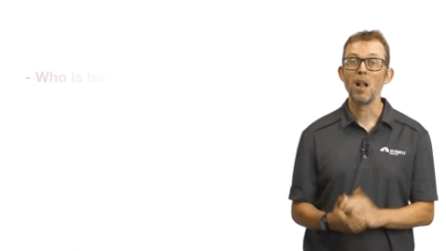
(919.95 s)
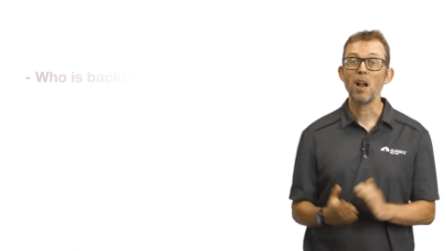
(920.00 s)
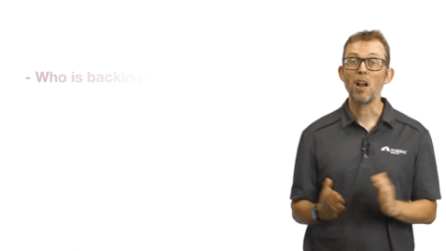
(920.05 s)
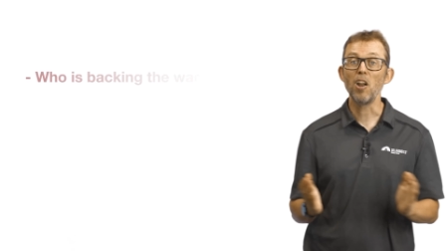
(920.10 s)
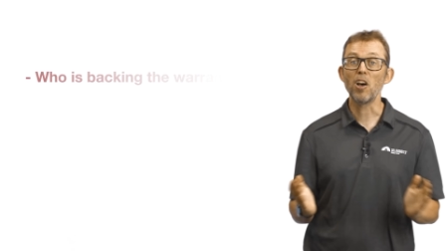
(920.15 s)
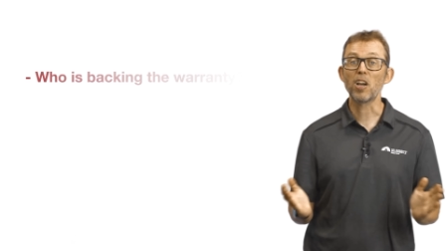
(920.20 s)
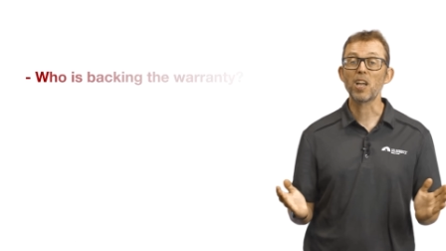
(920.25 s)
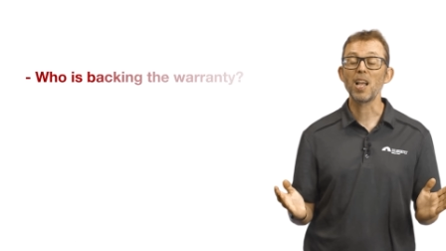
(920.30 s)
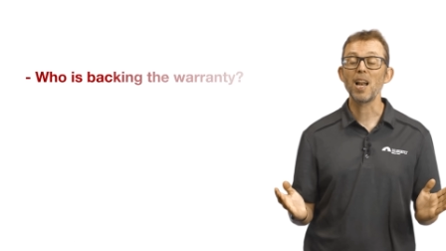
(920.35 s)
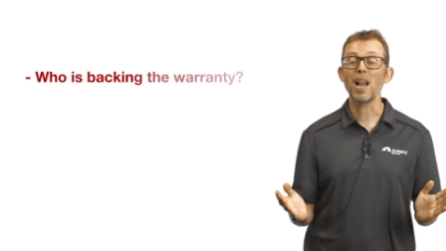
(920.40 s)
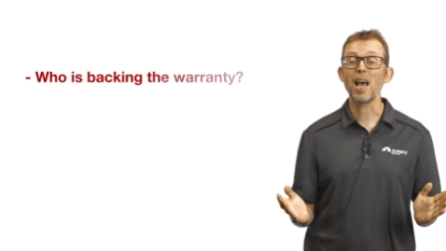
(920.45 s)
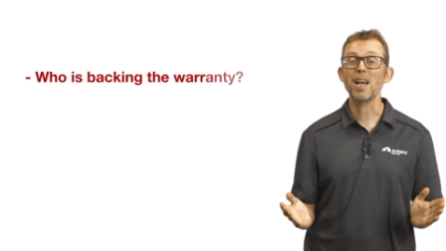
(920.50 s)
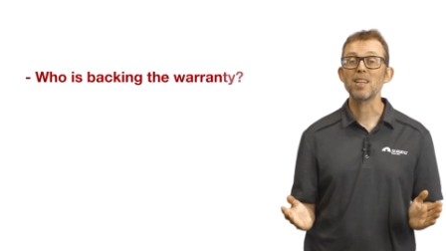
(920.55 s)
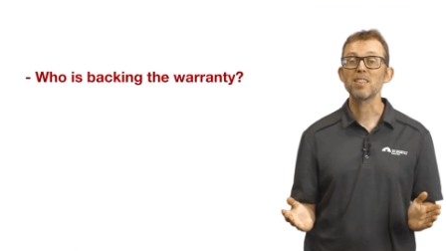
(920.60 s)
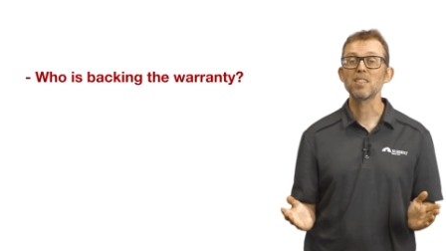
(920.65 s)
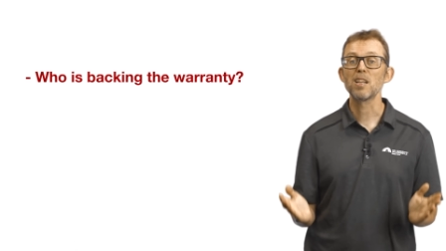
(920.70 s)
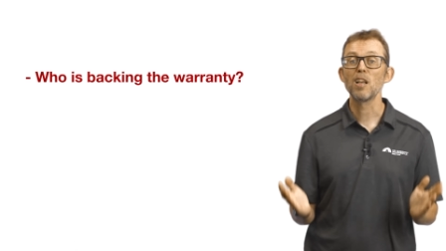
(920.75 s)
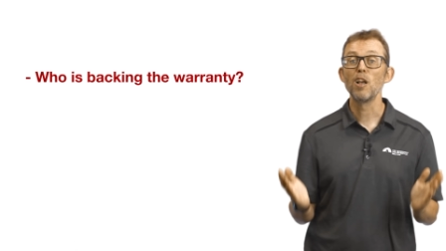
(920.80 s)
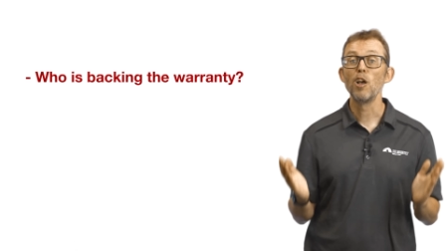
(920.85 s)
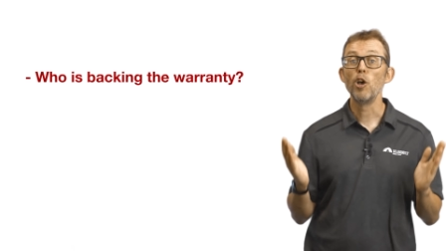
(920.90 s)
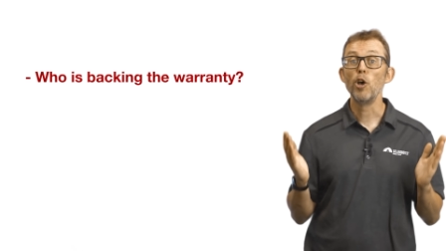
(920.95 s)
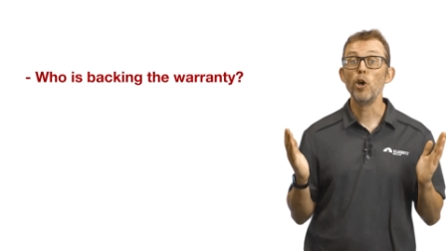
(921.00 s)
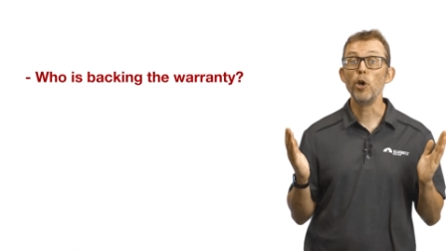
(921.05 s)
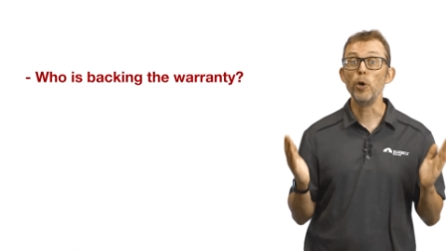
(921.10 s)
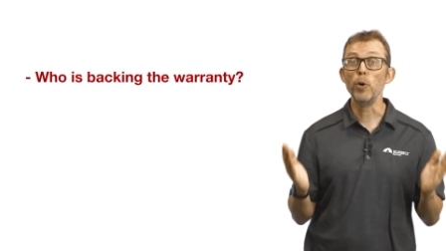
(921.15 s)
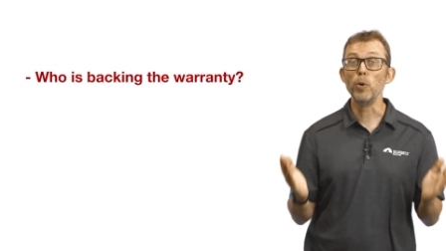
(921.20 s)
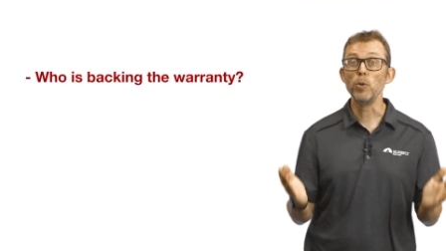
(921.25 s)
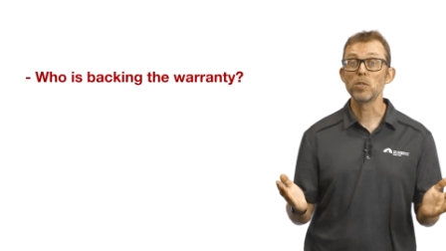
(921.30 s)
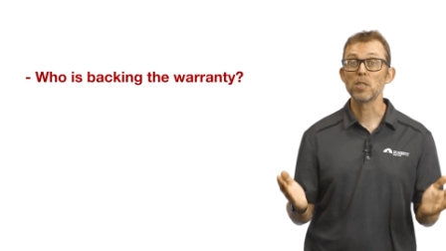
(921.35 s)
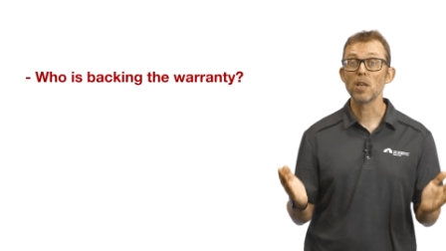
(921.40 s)
Lucky last,
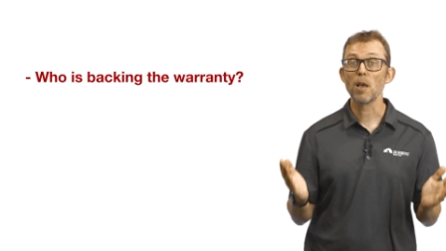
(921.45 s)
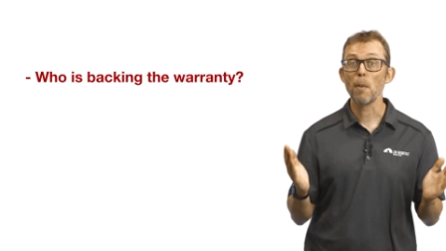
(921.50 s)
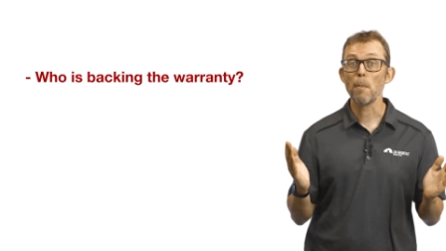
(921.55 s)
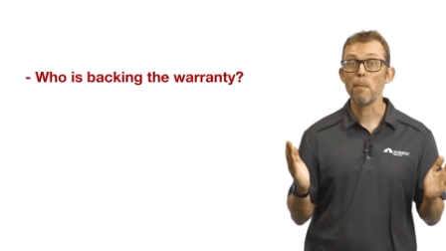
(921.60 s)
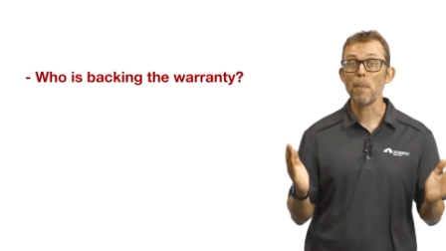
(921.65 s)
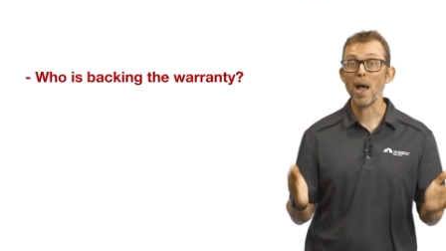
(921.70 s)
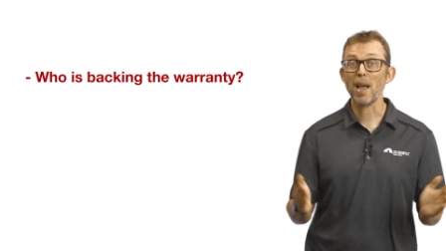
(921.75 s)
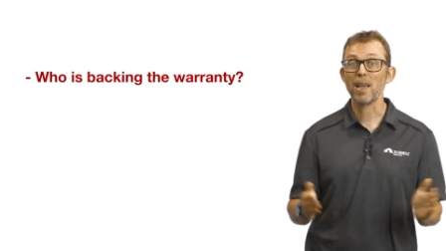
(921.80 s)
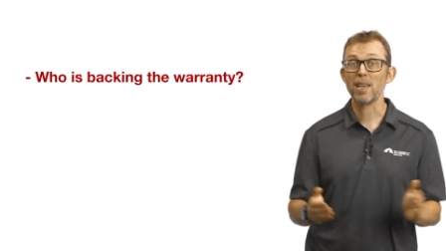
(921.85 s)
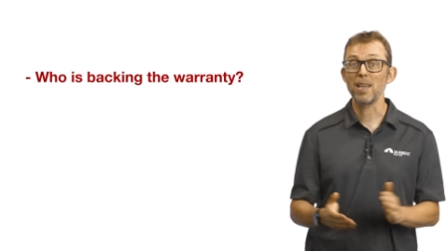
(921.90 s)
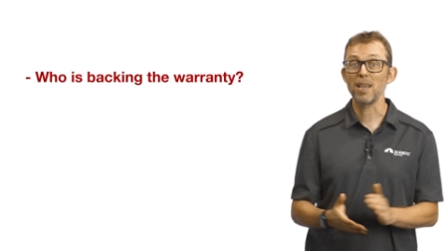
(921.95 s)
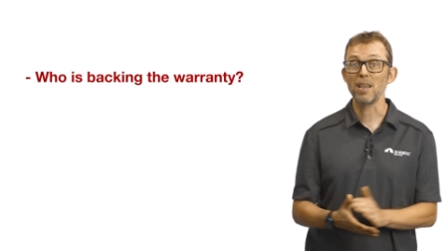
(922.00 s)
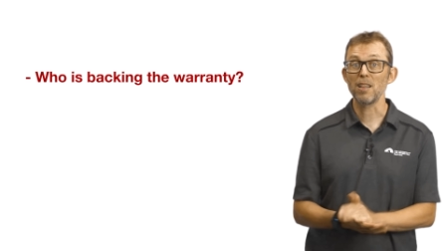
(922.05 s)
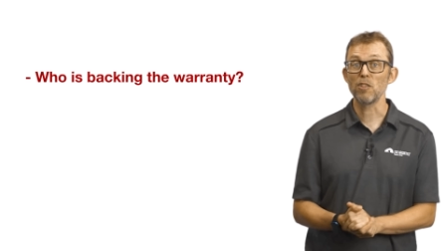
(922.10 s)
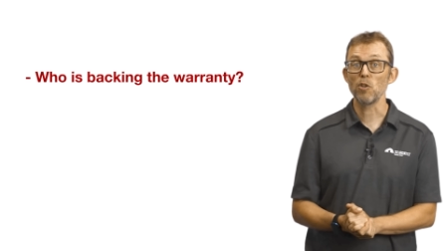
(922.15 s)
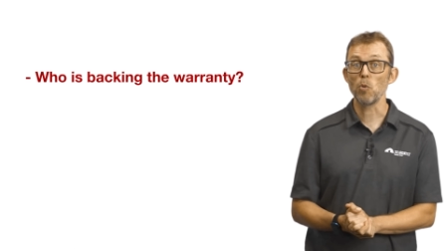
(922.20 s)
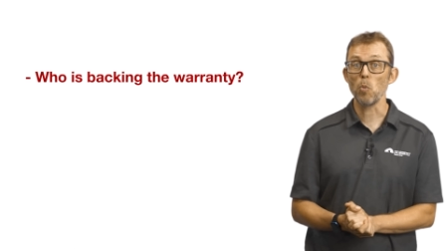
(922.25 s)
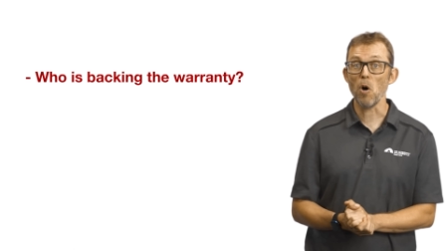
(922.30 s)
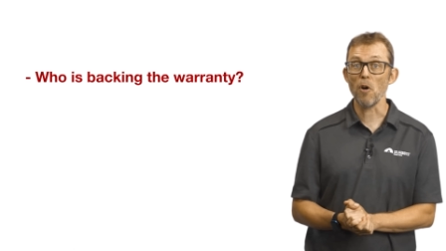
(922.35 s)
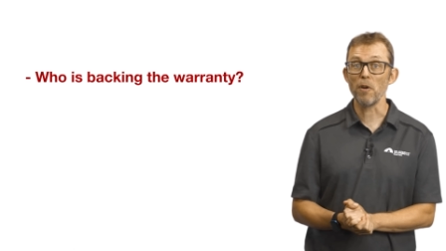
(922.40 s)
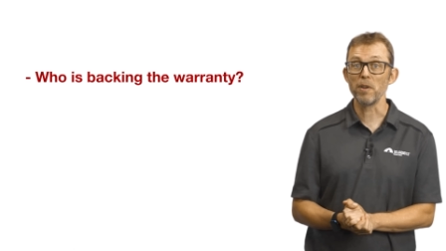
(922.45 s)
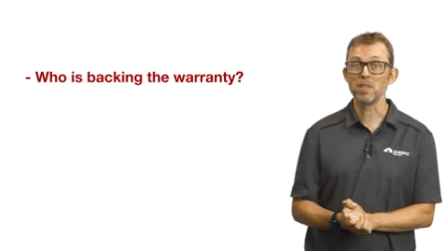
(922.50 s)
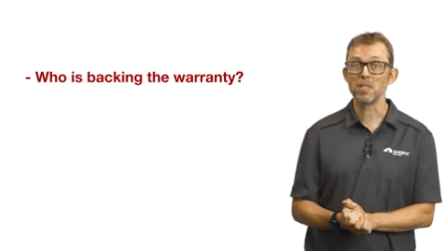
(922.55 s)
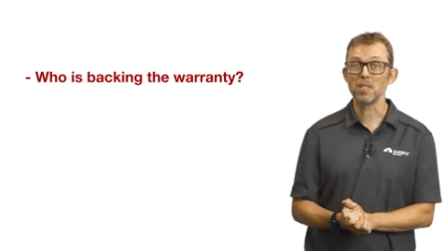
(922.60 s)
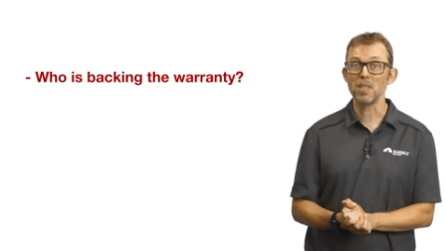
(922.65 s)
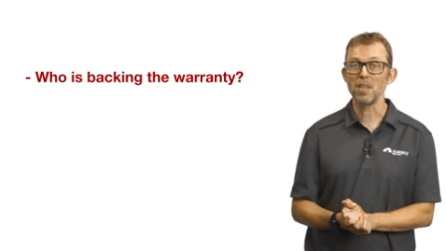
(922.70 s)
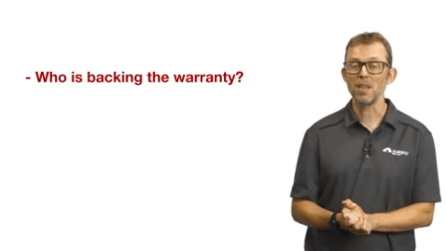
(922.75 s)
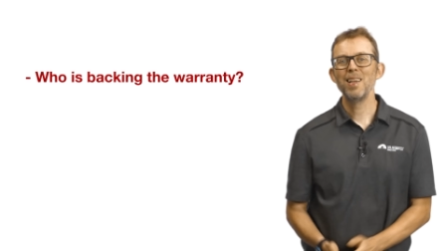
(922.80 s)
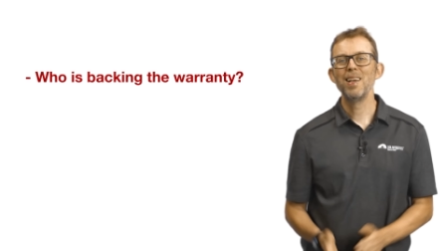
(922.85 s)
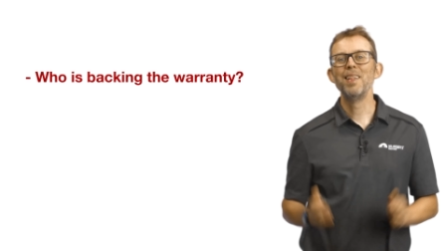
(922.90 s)
who's backing the
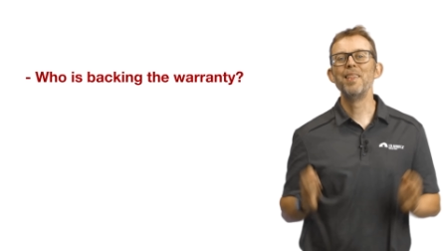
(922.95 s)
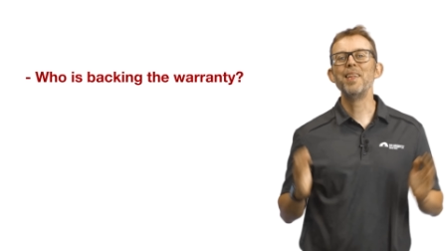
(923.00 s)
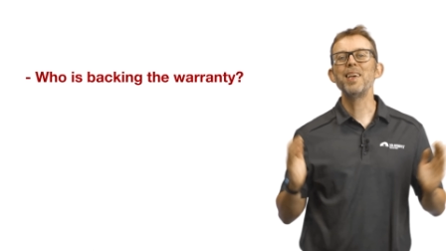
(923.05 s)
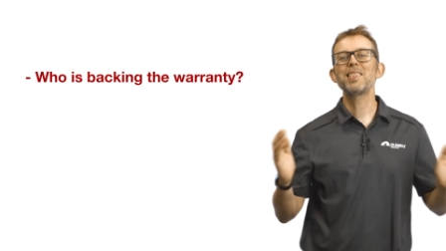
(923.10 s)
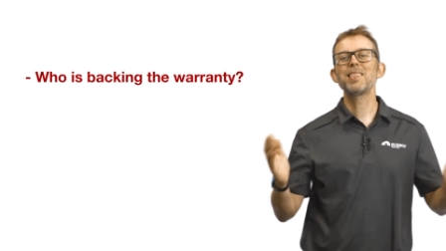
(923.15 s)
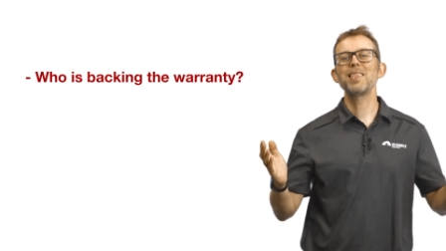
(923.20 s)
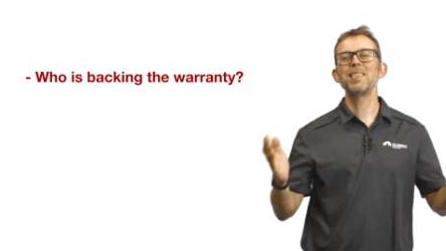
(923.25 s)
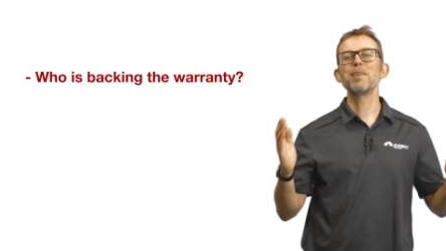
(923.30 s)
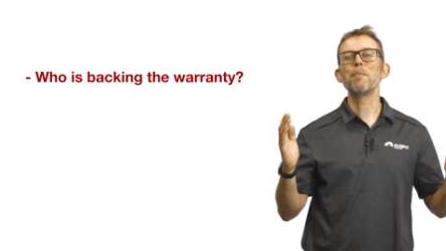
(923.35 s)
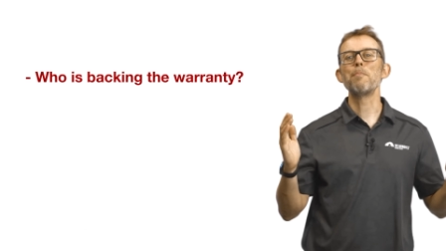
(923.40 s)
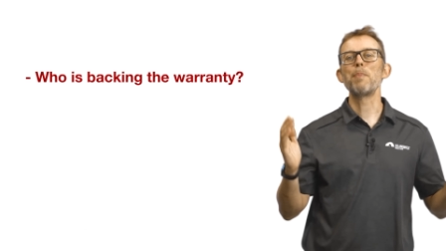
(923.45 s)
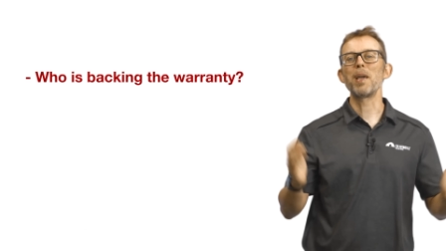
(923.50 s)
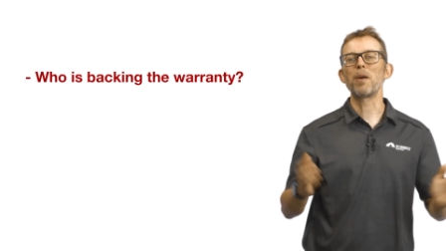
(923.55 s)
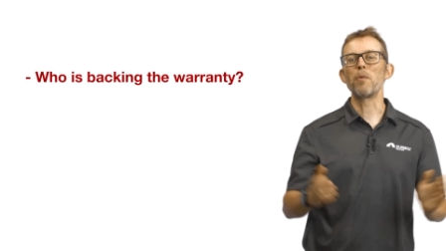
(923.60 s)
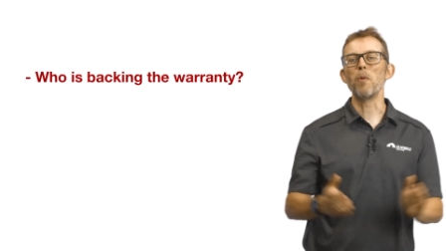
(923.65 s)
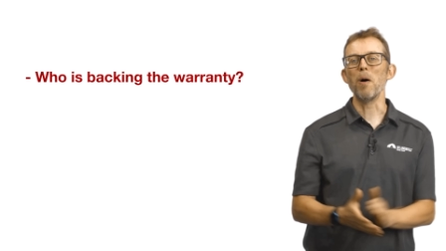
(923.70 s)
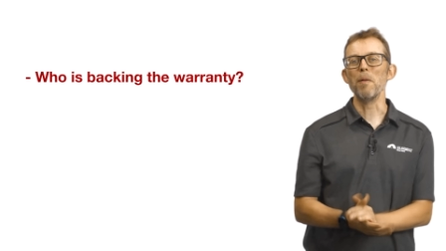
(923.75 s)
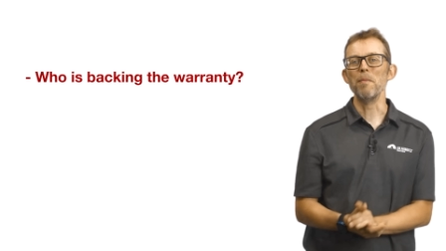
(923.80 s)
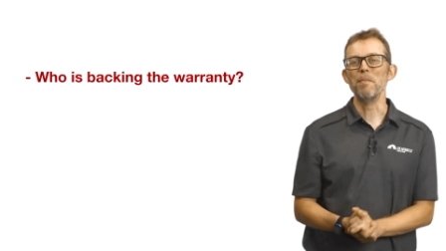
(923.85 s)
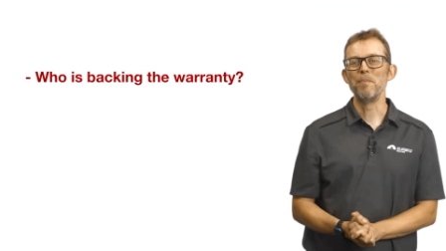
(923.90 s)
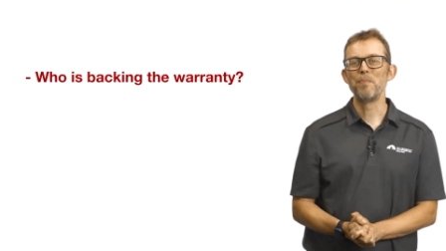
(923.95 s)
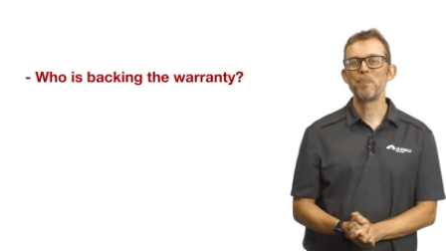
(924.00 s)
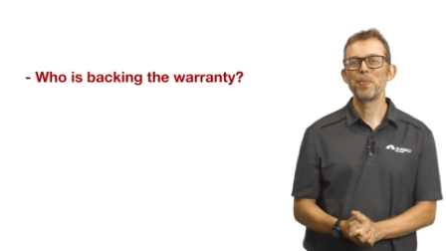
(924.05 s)
warranty? This is a big one.